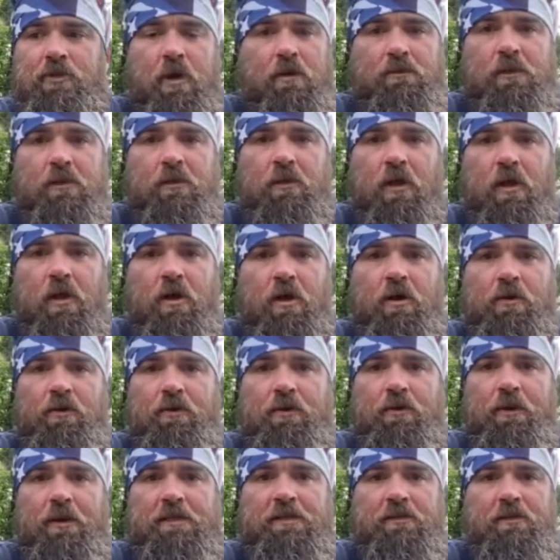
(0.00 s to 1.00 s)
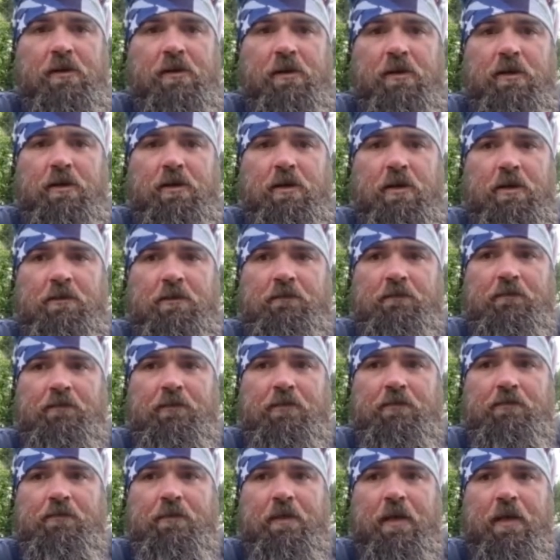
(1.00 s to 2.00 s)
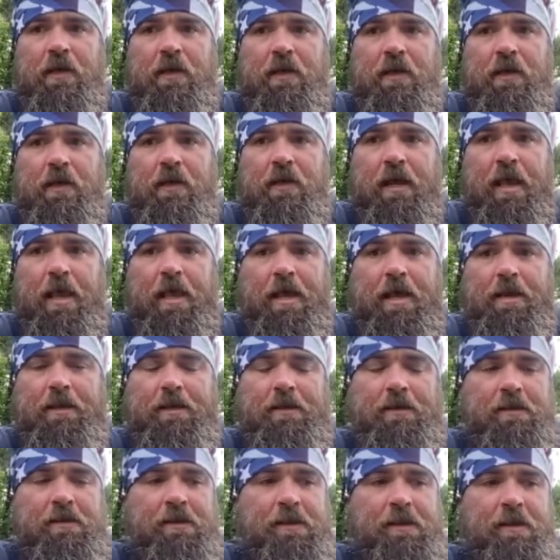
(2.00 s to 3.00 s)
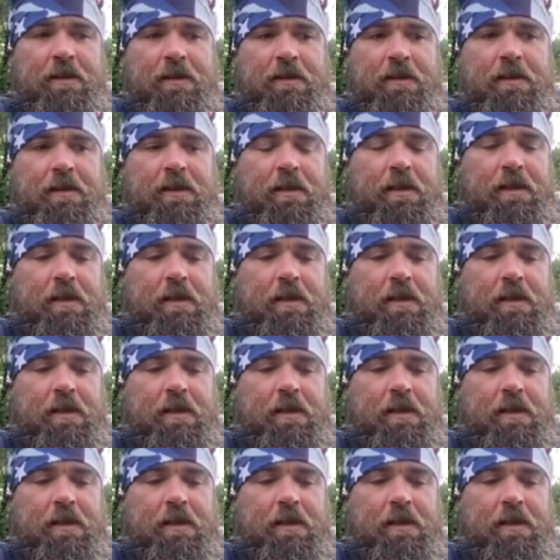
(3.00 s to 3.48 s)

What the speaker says: so I was alone. I started cooking the food that I had, and